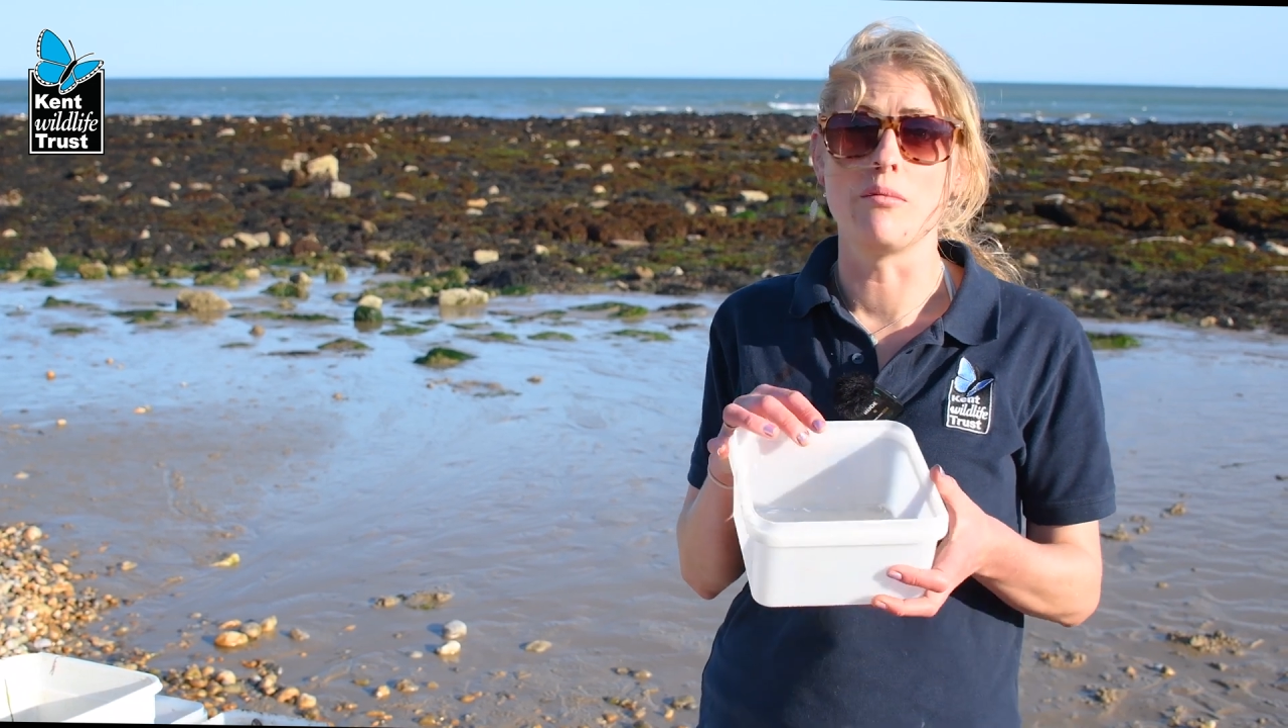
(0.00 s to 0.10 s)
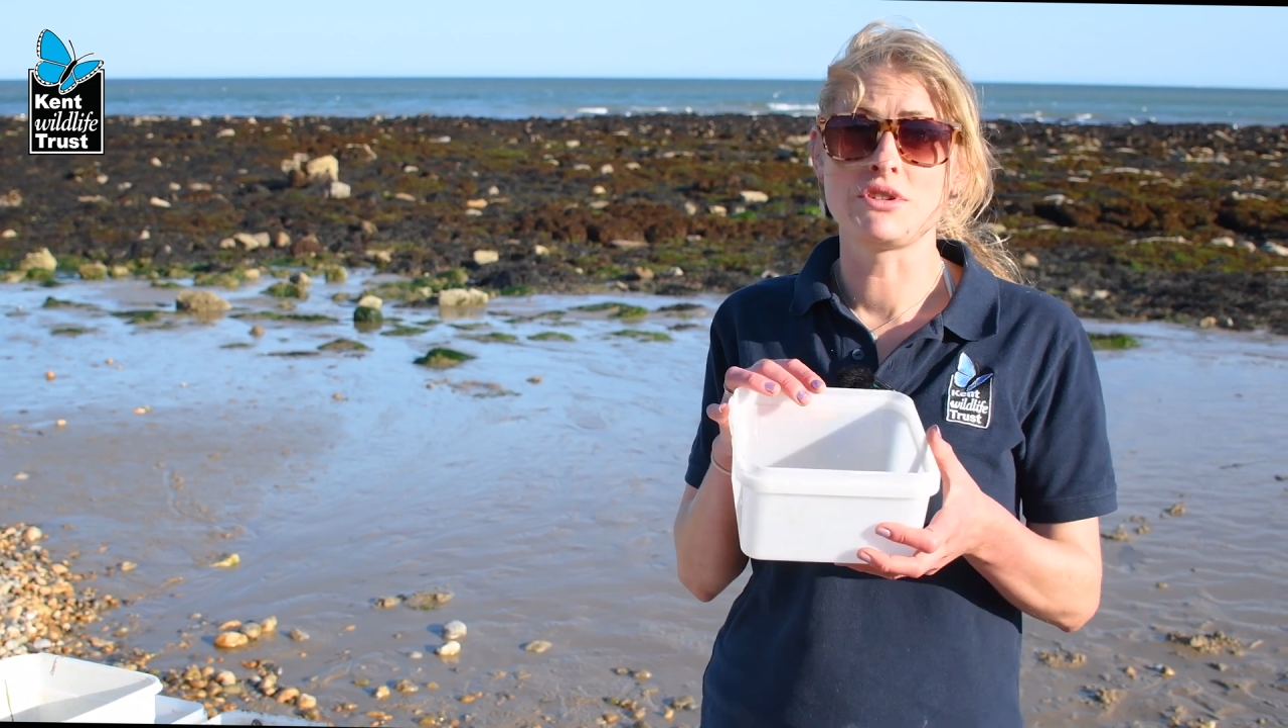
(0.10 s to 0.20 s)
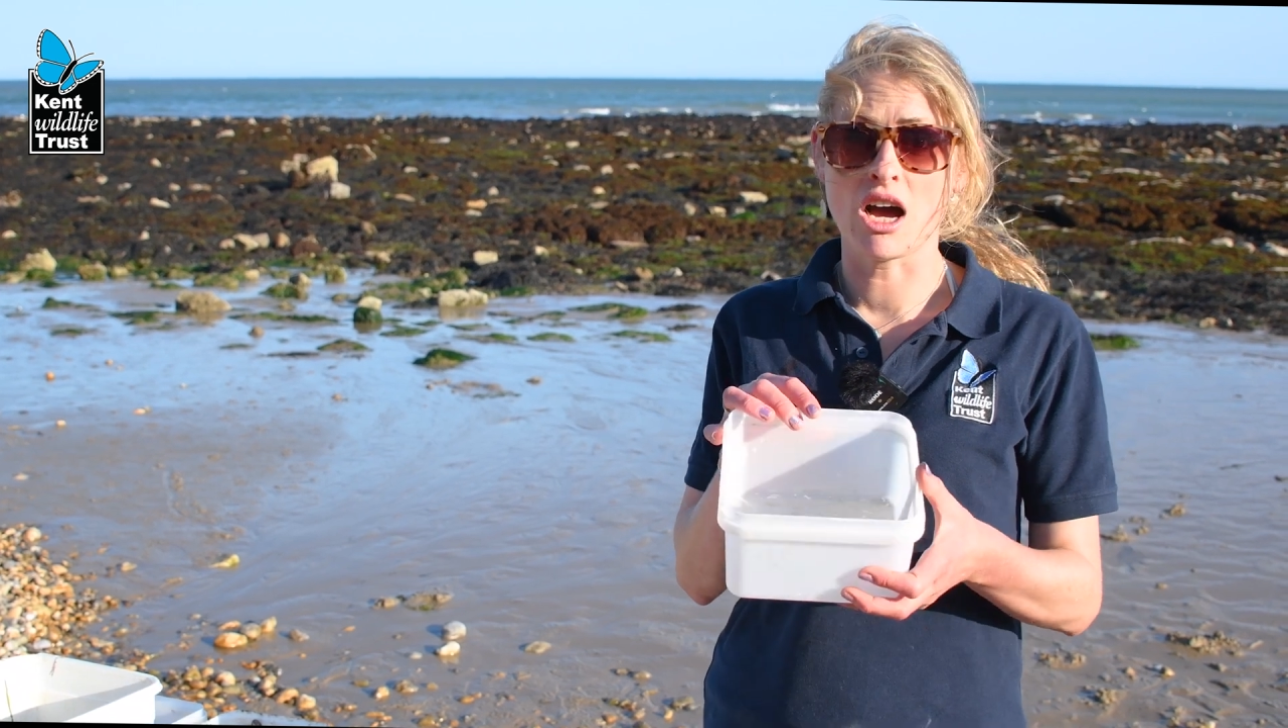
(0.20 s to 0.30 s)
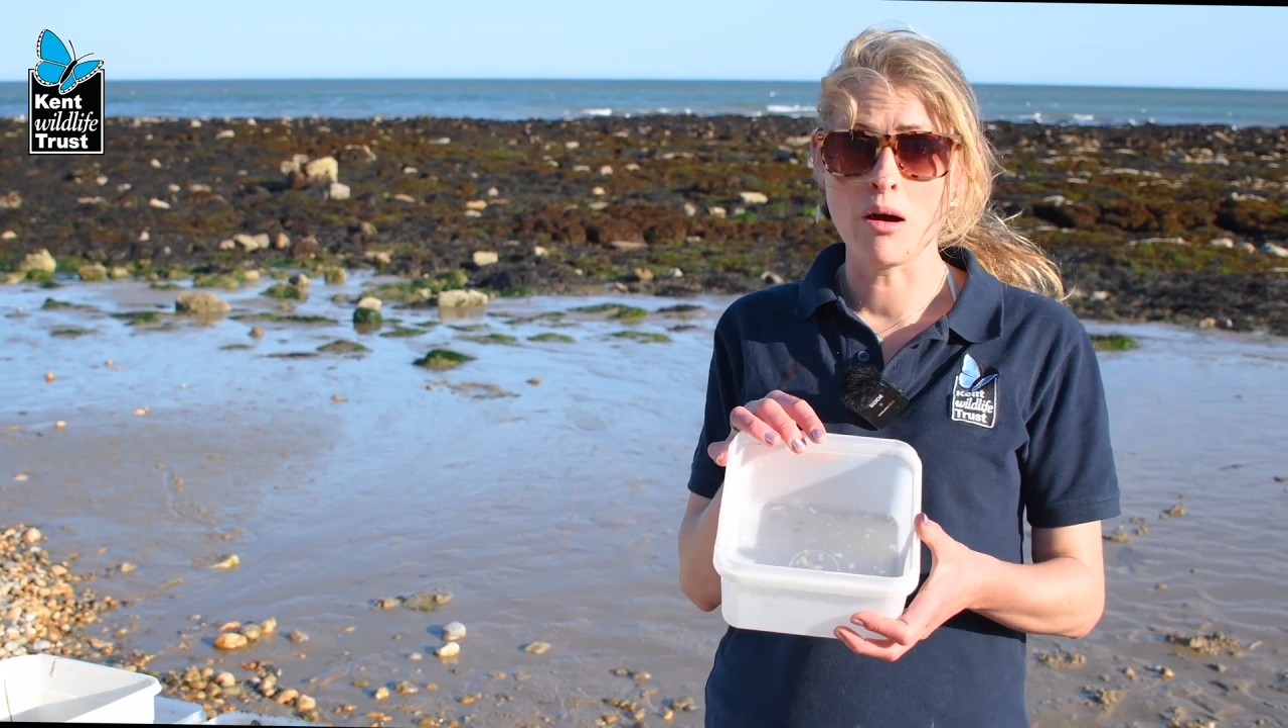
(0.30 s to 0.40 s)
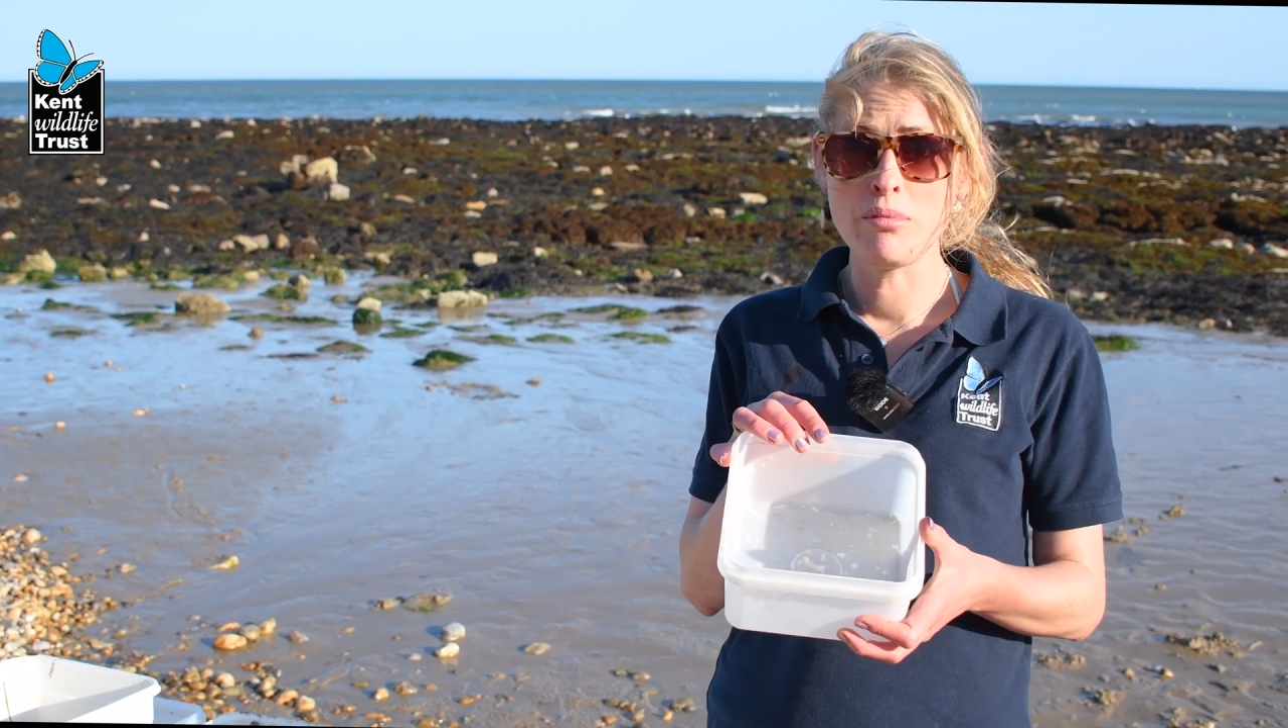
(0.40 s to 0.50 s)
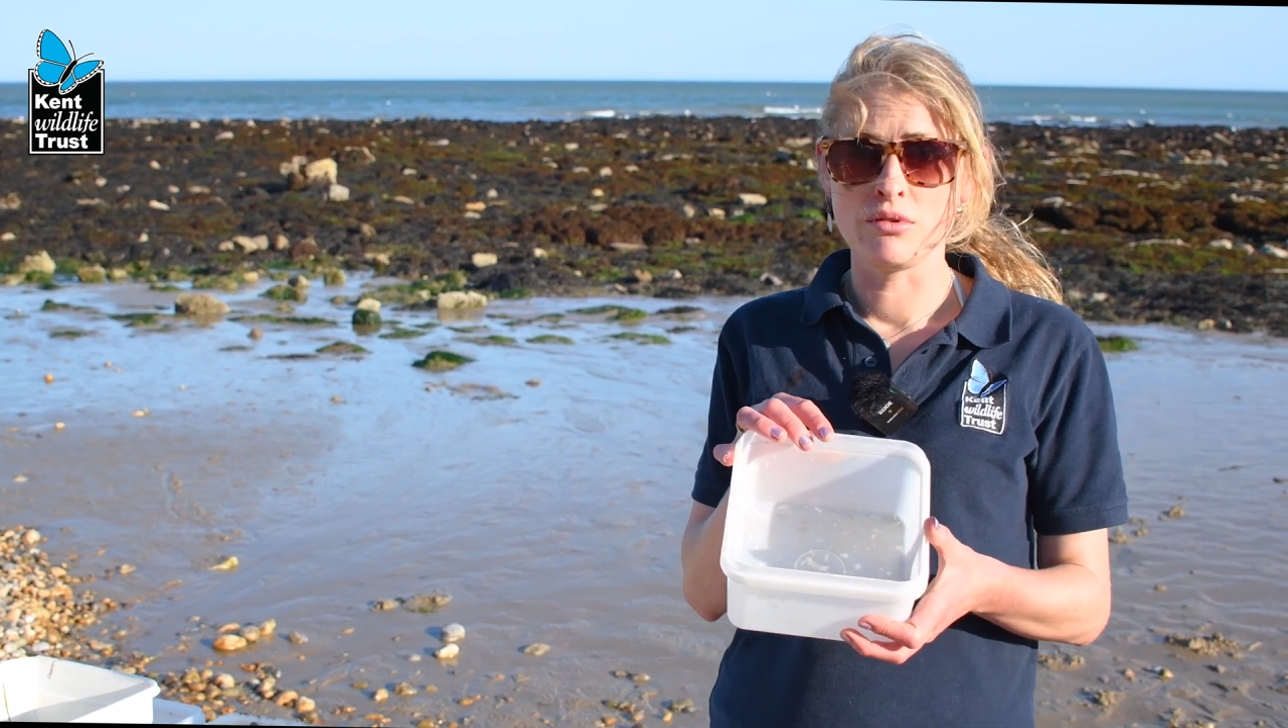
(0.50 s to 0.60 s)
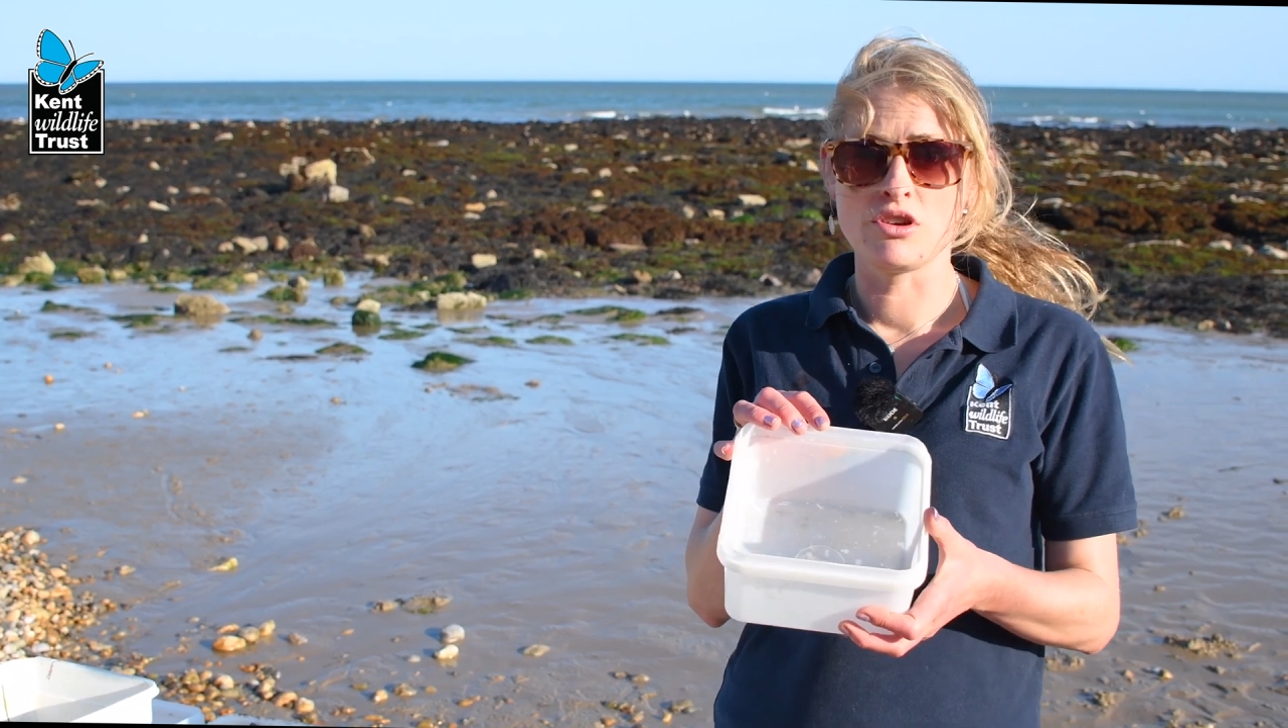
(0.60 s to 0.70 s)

tub,